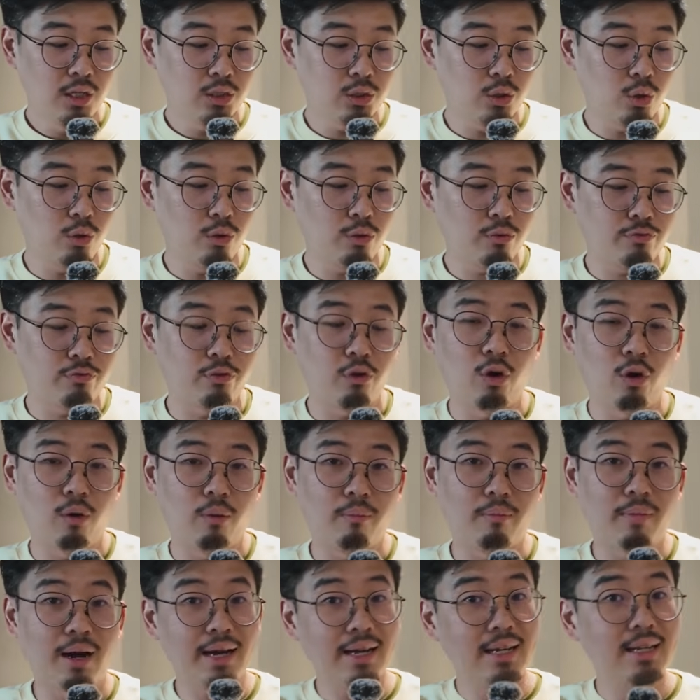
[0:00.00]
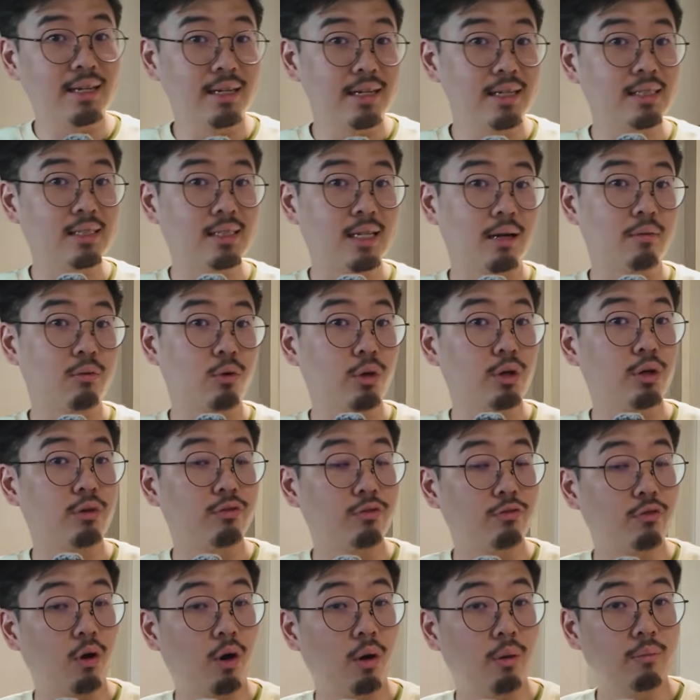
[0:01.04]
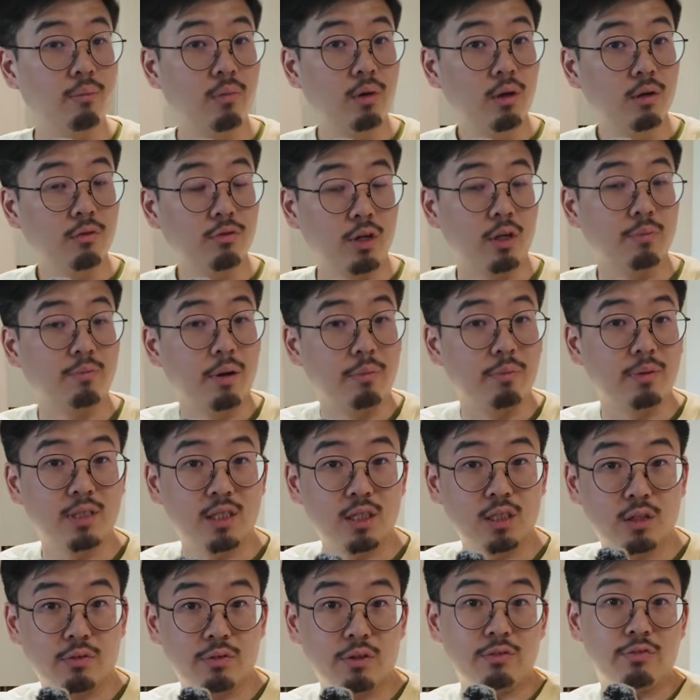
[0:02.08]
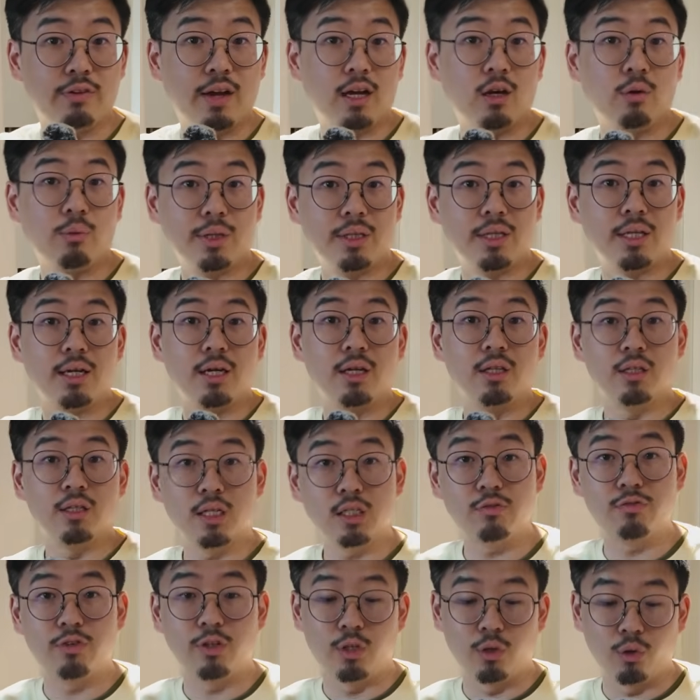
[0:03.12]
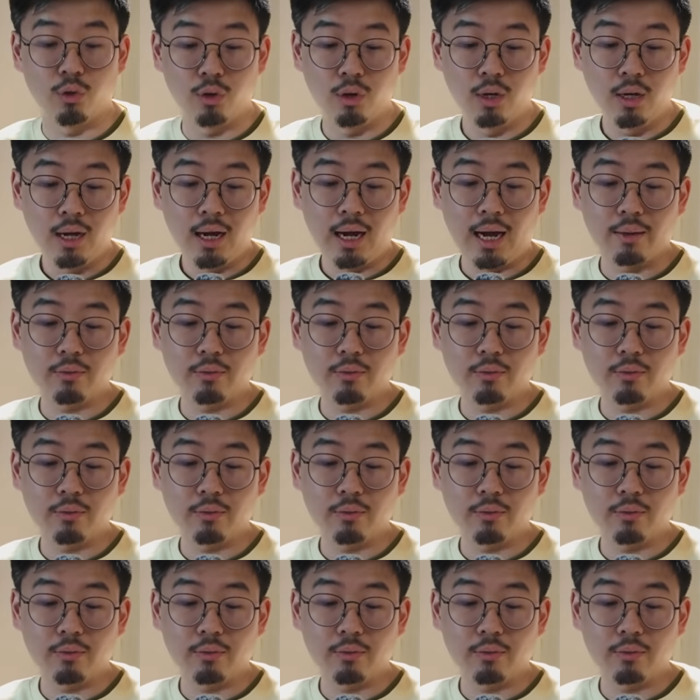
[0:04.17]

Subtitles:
So for my list that I'm going to form for the purposes of evaluating in this video,